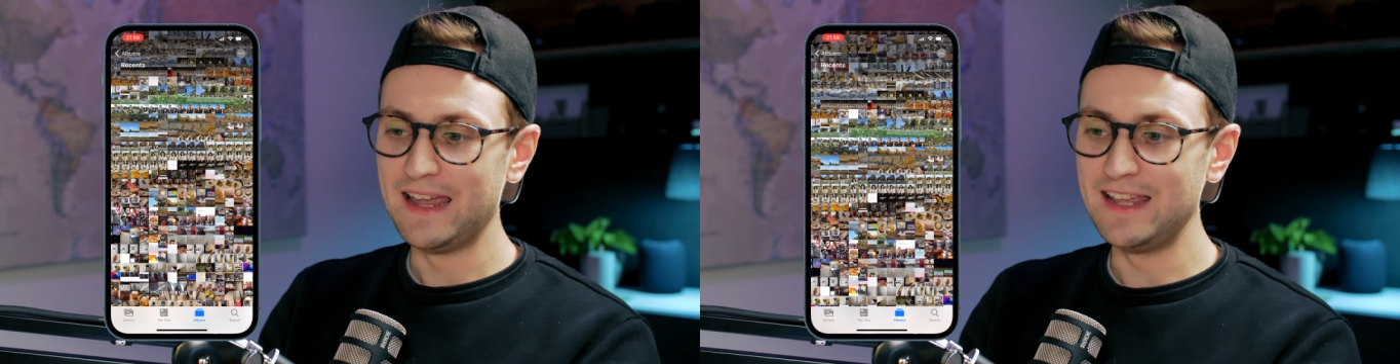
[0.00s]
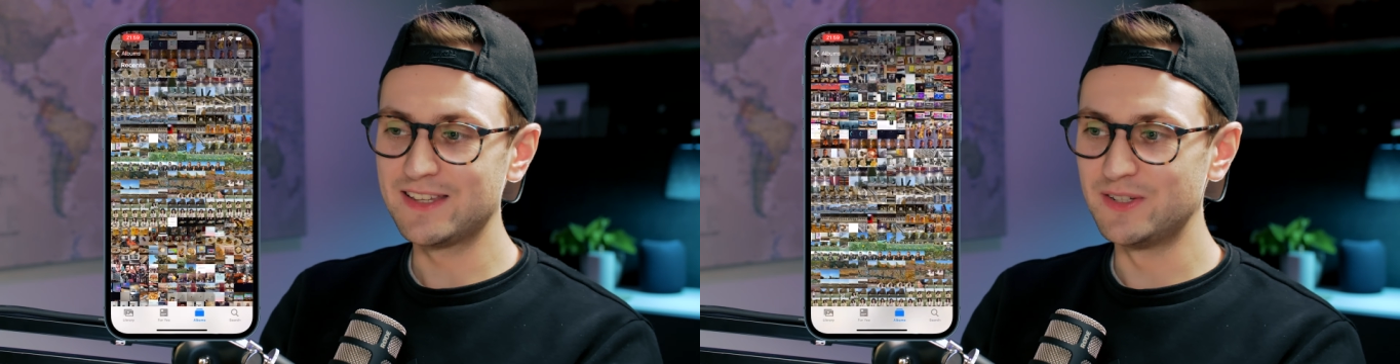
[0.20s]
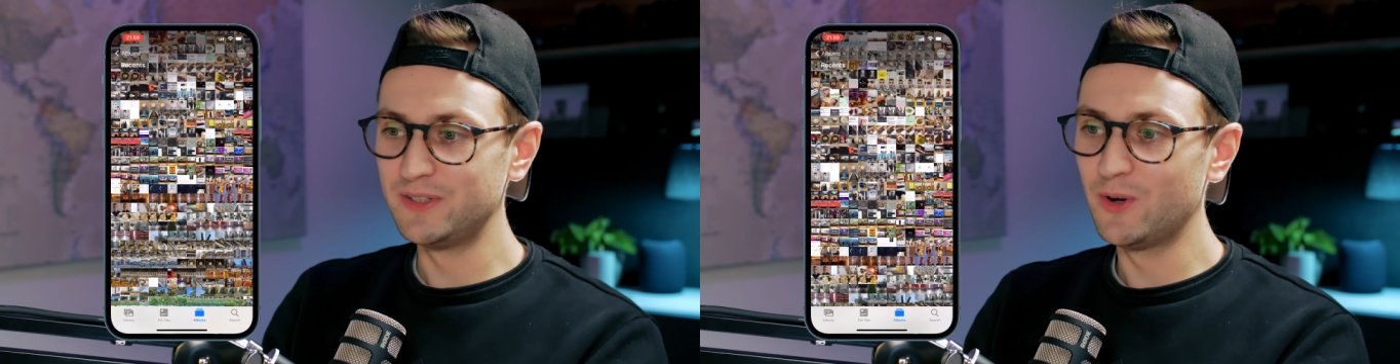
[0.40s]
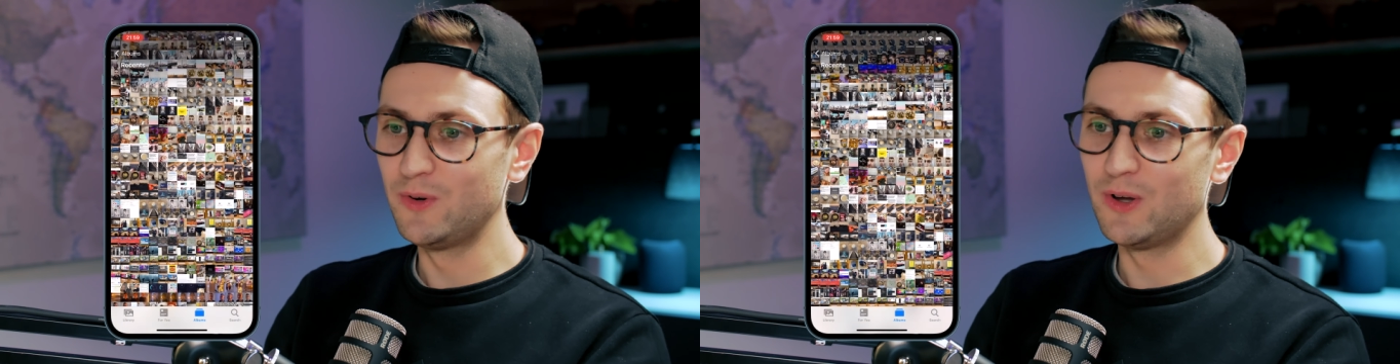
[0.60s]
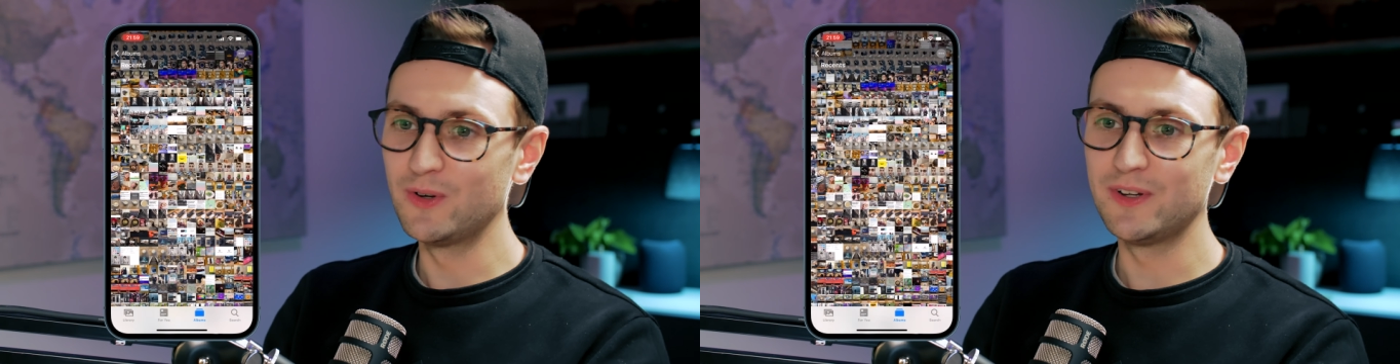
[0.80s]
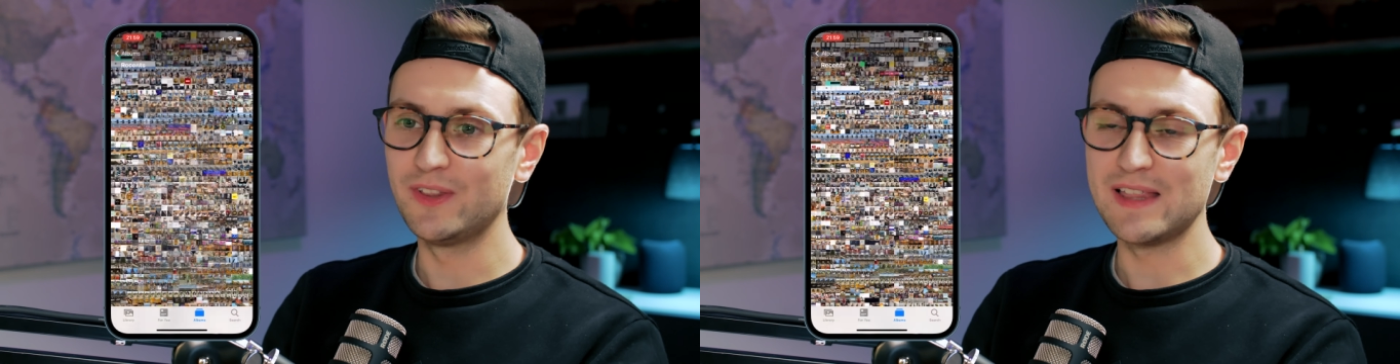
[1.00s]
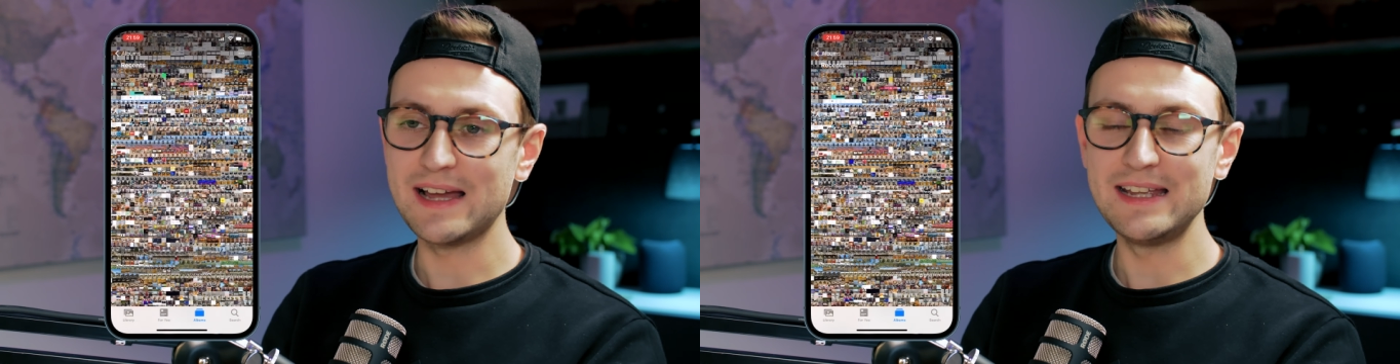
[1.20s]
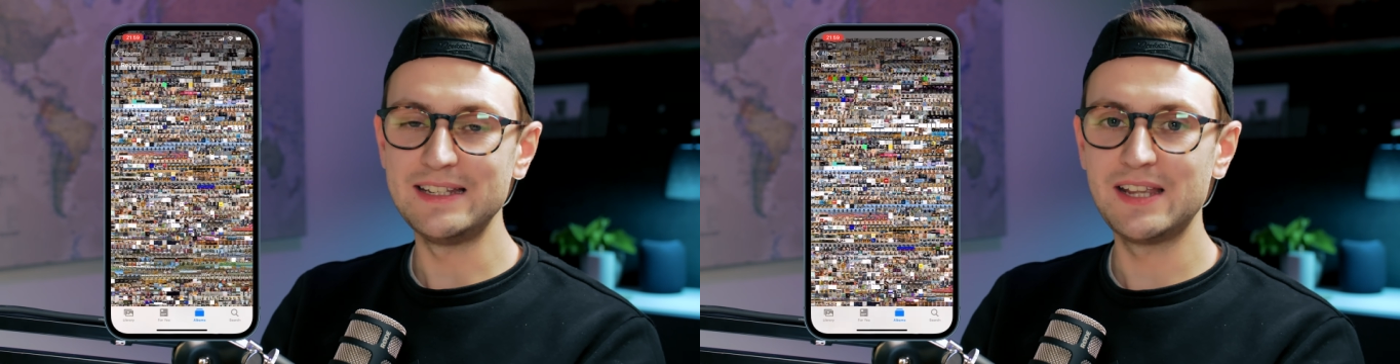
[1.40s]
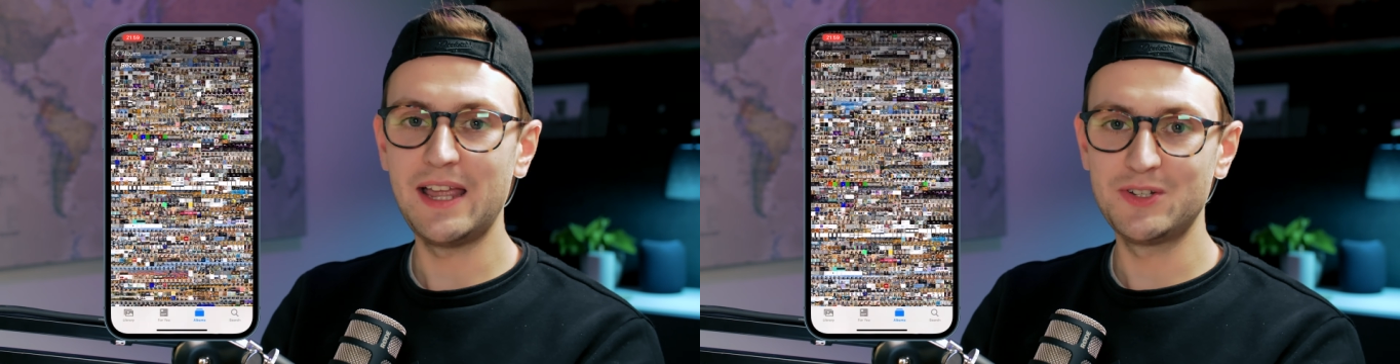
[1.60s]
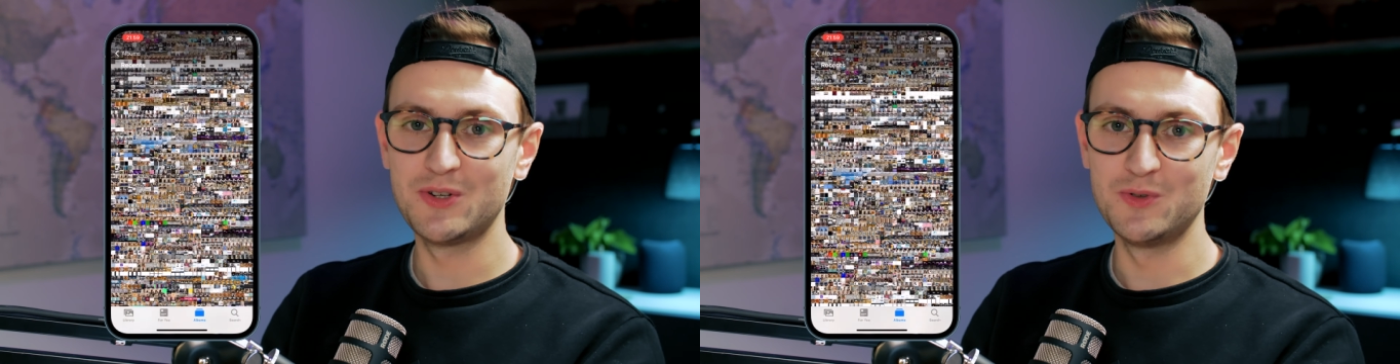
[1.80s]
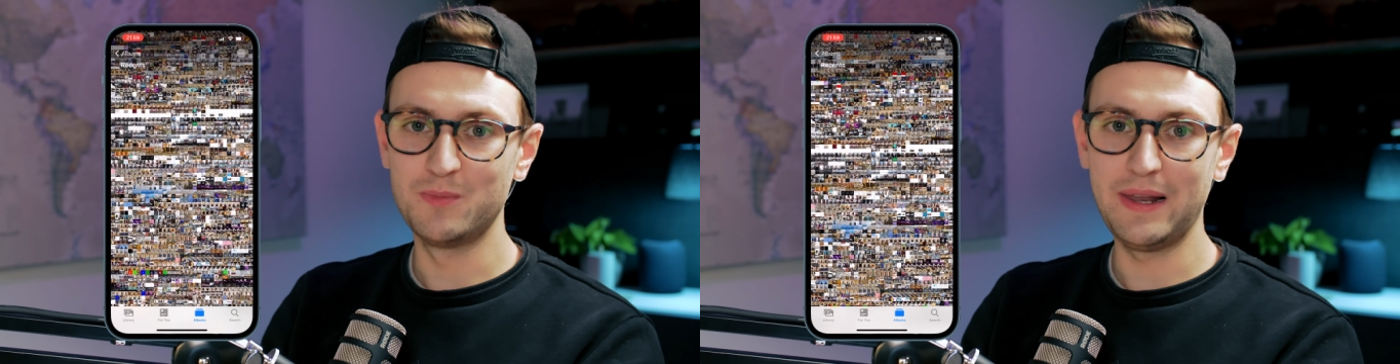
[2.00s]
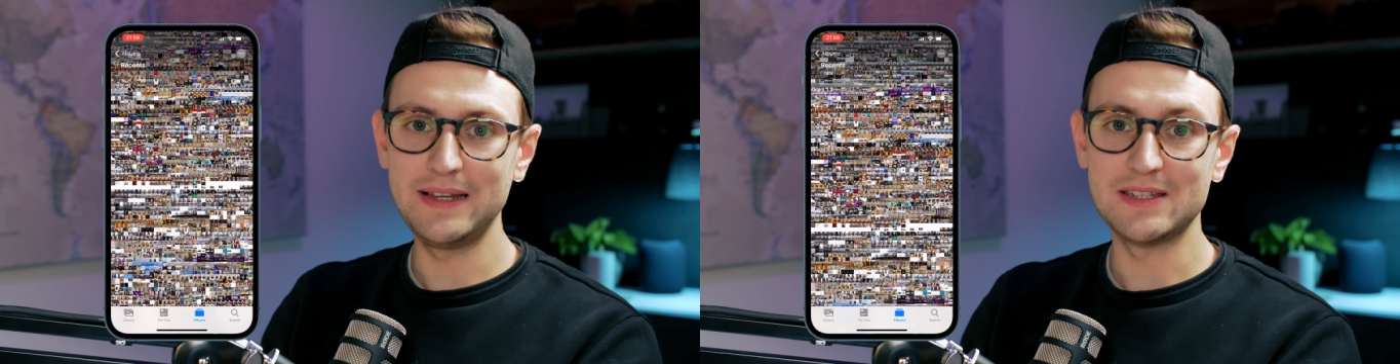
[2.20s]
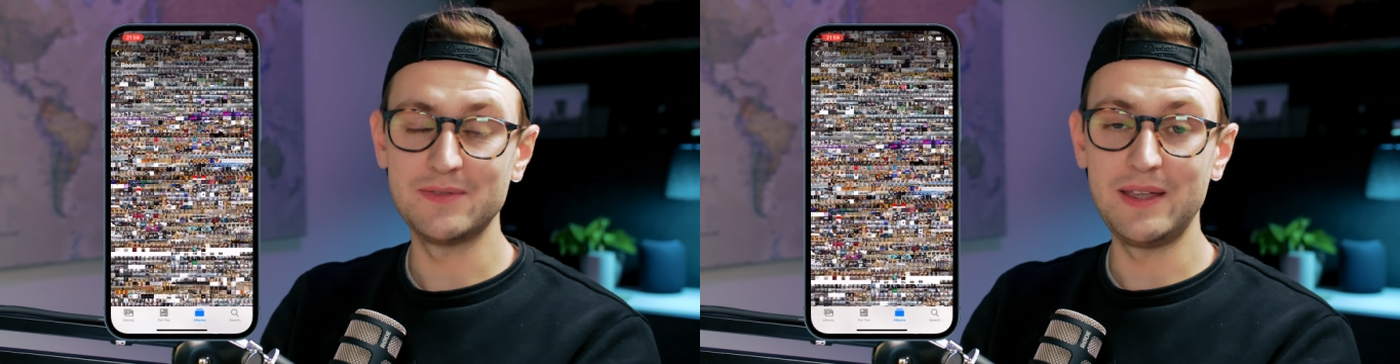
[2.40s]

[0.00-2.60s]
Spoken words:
It's no longer that intentional place